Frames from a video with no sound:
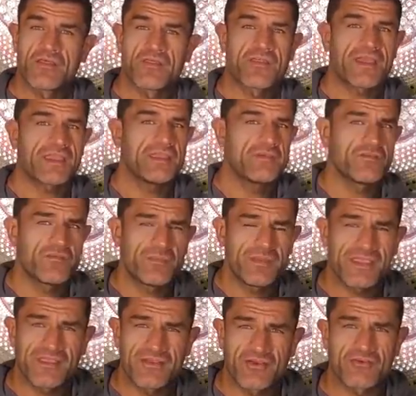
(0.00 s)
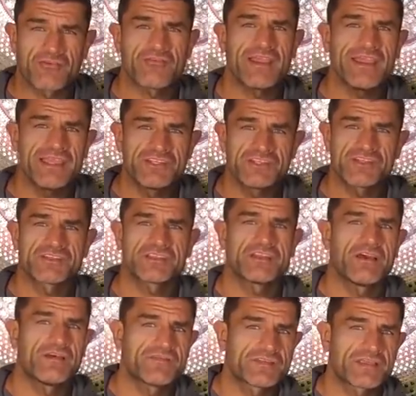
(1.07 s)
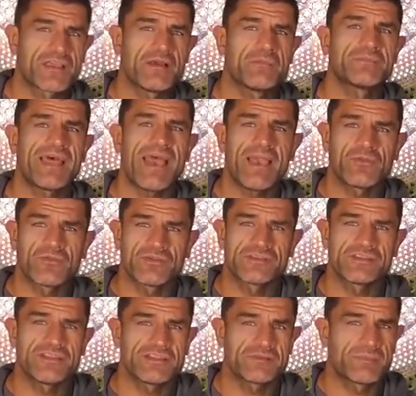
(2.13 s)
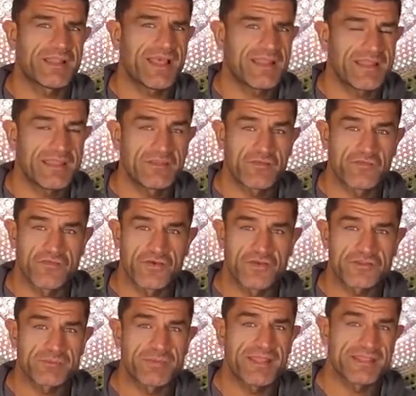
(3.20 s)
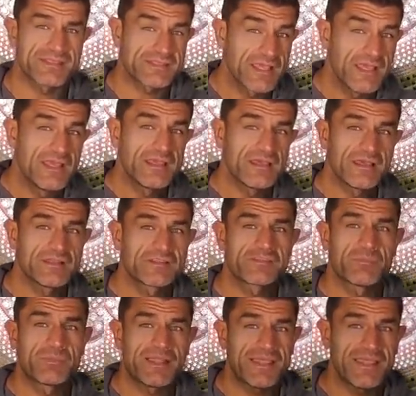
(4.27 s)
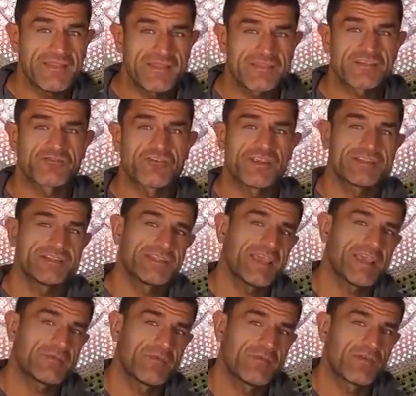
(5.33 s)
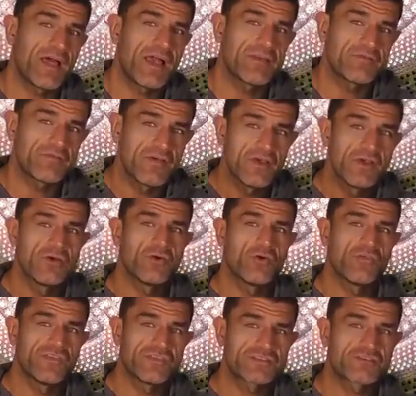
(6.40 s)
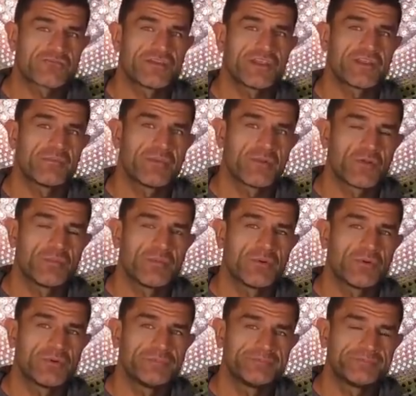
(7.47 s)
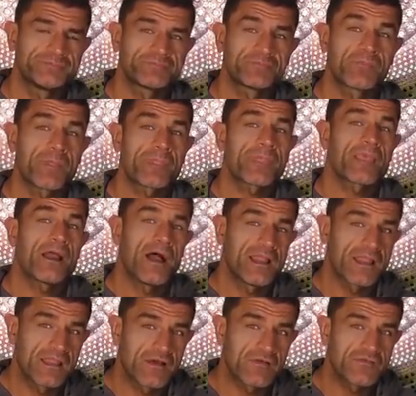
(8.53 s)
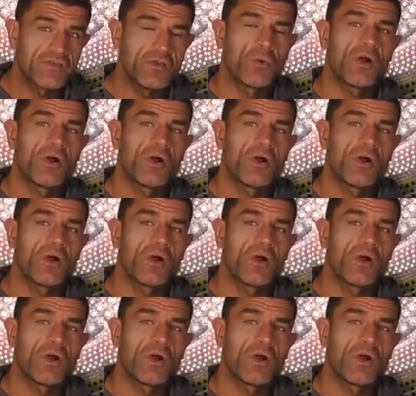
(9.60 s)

Thank you for being courageous enough to come down onto this planet in the first place and to play this crazy game of life on this green and blue ball. I love you